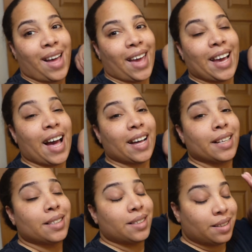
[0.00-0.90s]
hey
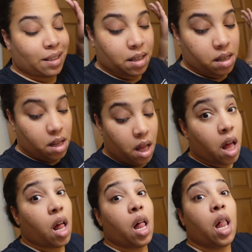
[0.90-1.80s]
guys.
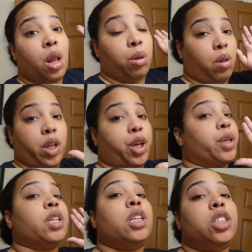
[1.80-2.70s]
Literally